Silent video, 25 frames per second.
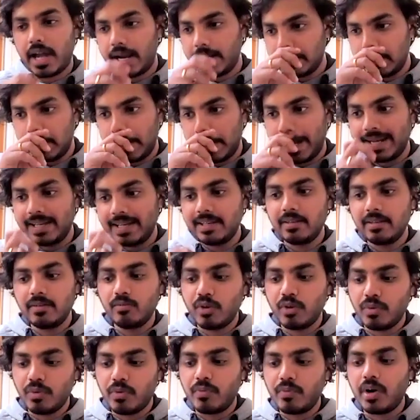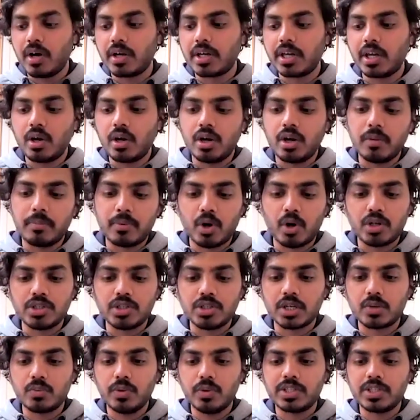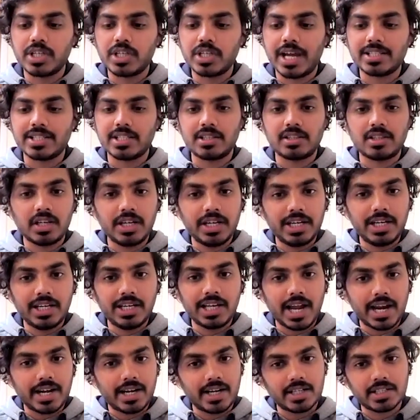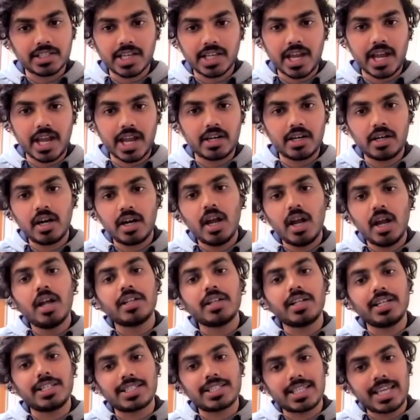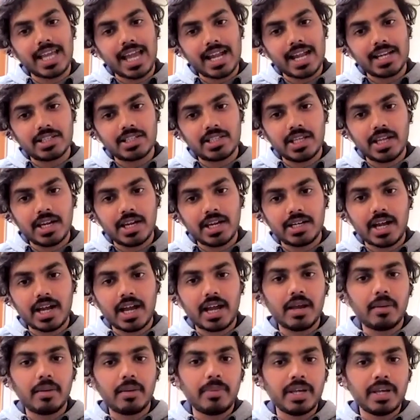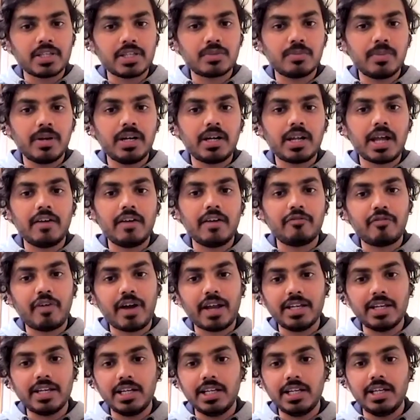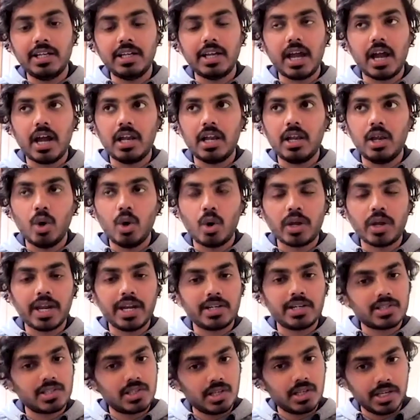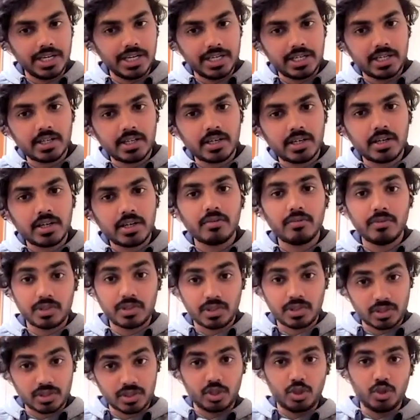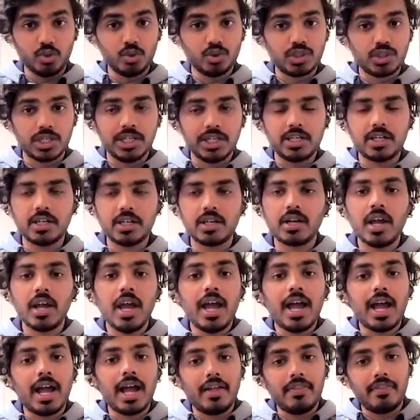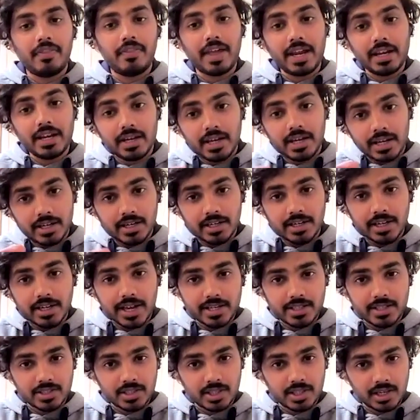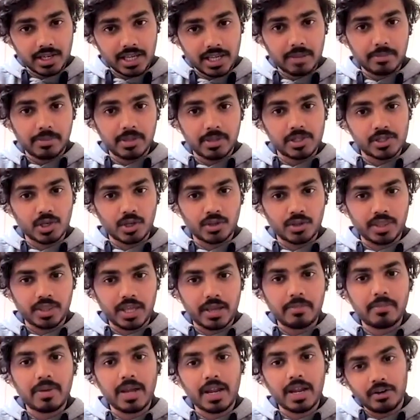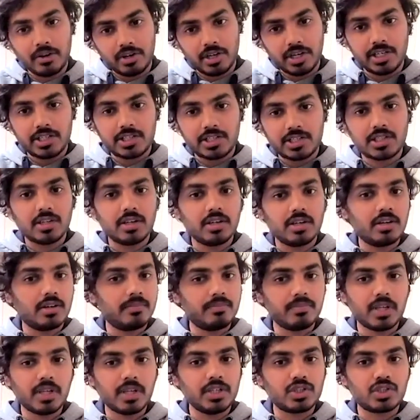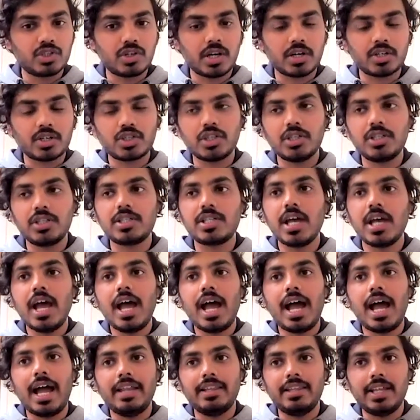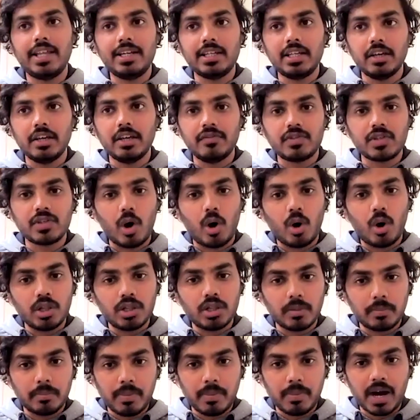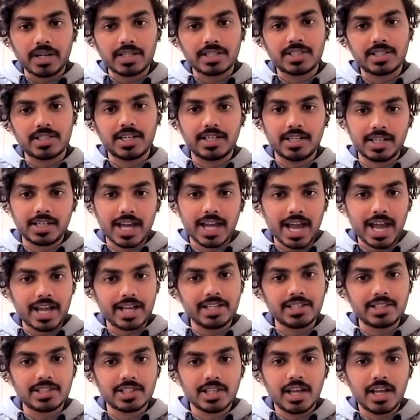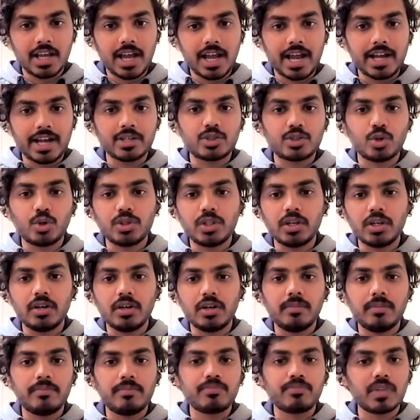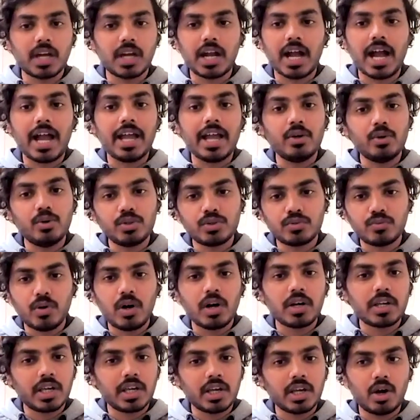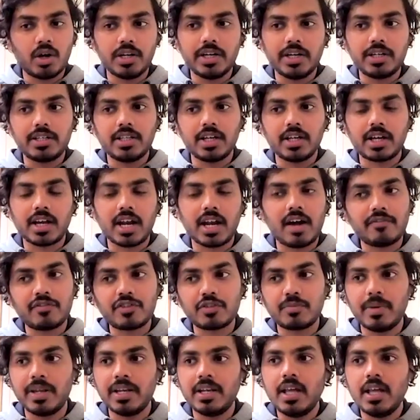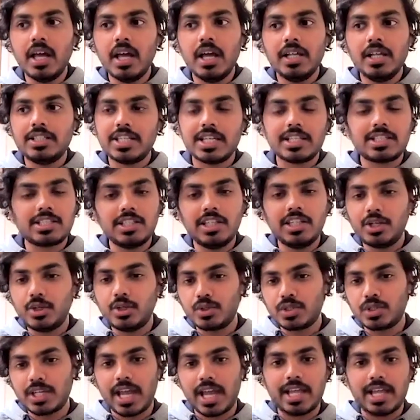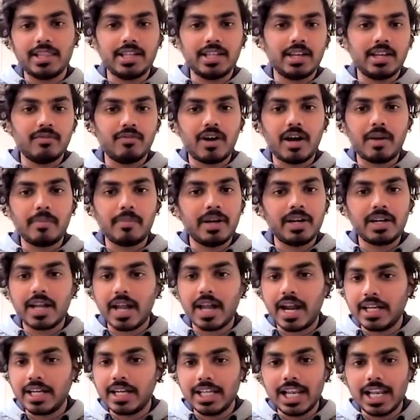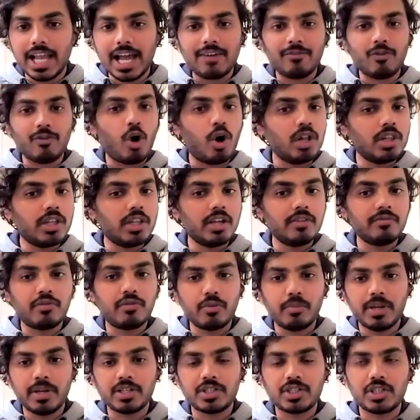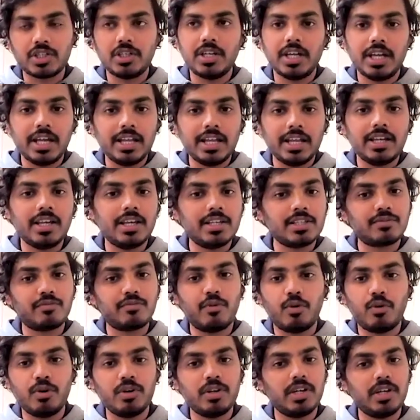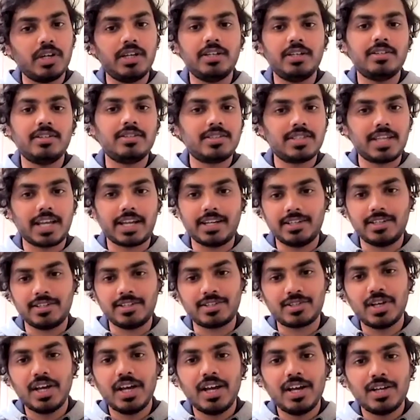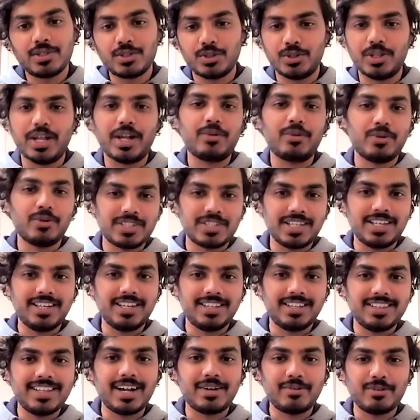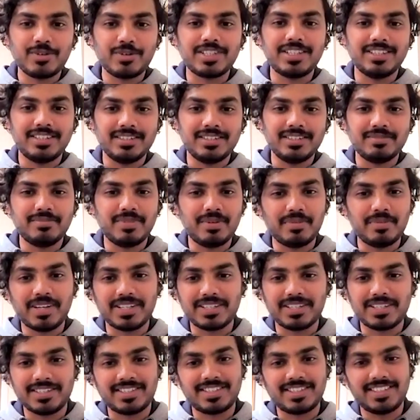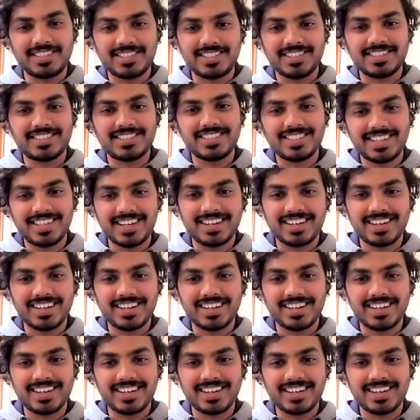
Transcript: And then we were working on a project which has a 3D lidar scanner that scans the entire basement and finally locates the heater, which is a huge heater, and then it detects the labels on them and reads the instructions, and then gives all the parts that it has. And so the guy who's working on it, the craftsman, just need to scan the environment, and he'll have all the information in his phone in seconds. So that was the my master's thesis.